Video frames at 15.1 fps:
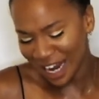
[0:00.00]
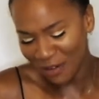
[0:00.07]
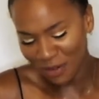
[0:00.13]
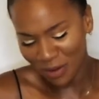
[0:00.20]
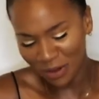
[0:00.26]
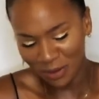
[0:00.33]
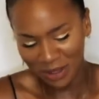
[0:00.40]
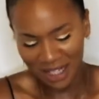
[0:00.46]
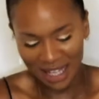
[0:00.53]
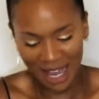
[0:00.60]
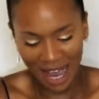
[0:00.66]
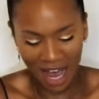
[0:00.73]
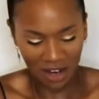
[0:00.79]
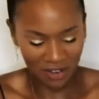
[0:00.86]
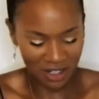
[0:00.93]
ruin it with the
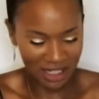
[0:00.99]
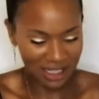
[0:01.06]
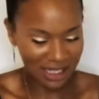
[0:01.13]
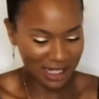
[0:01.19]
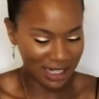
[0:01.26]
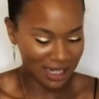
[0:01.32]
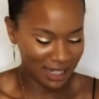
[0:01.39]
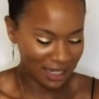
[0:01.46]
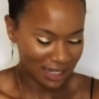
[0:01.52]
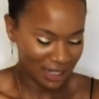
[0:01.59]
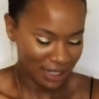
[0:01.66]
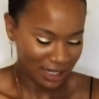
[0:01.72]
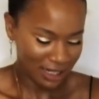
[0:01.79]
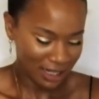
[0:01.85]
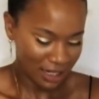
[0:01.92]
calories.
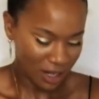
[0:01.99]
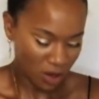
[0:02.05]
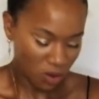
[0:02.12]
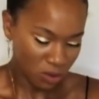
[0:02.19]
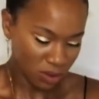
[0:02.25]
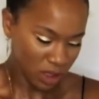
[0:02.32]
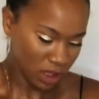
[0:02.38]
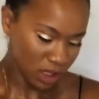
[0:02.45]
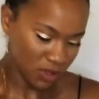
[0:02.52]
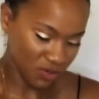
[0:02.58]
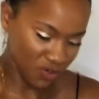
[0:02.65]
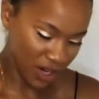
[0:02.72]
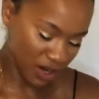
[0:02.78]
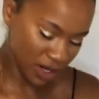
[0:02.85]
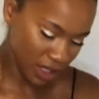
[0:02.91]
Oh, this is
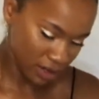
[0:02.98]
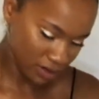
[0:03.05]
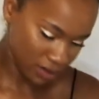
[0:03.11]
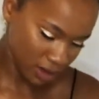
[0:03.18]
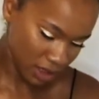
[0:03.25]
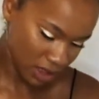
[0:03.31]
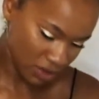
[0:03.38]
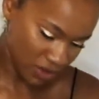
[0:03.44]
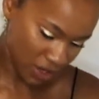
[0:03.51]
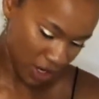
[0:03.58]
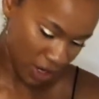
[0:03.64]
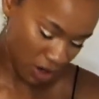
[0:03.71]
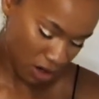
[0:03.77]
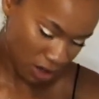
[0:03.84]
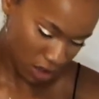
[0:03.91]
very
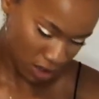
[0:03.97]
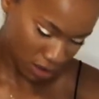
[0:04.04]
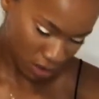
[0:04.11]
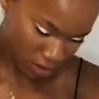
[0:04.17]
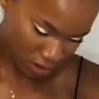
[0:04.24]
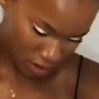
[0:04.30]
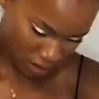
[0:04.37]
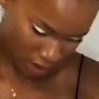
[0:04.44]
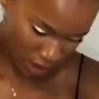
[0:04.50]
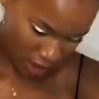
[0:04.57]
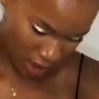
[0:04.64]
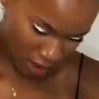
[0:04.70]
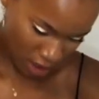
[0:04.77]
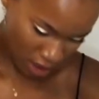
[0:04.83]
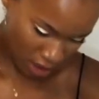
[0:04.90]
hard. Okay.
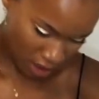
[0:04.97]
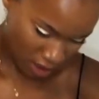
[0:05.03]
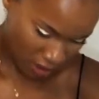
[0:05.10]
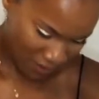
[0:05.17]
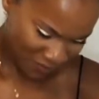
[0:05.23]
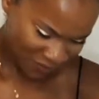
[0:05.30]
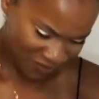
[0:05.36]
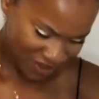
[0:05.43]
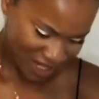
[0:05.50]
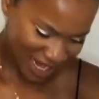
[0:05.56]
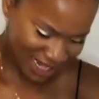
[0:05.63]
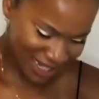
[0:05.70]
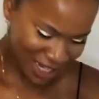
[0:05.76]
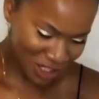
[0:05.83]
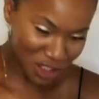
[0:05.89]

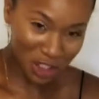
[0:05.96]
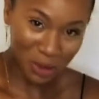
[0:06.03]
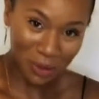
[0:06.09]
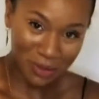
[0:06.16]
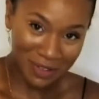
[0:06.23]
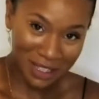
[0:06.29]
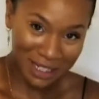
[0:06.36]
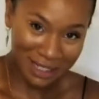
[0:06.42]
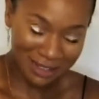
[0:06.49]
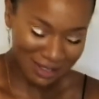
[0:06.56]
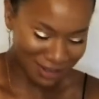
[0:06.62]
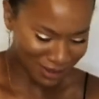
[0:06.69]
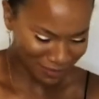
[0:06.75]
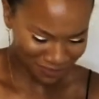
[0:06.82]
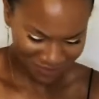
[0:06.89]
It says 2 of
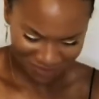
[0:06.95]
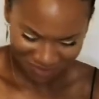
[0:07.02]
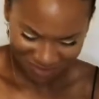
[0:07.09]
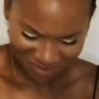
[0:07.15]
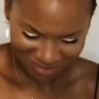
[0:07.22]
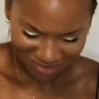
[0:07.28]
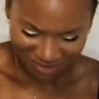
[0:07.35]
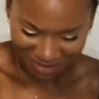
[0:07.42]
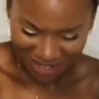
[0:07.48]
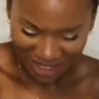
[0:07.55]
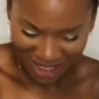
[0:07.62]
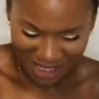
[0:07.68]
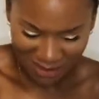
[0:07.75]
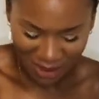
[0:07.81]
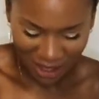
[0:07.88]
these? That
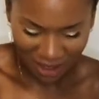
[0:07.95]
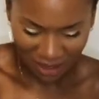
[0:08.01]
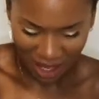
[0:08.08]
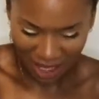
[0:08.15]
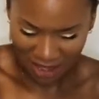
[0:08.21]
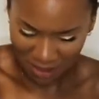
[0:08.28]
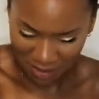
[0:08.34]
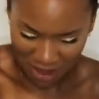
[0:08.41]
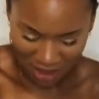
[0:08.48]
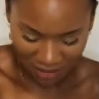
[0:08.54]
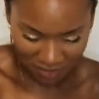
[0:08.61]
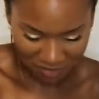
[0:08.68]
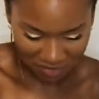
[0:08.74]
seems like a lot to me,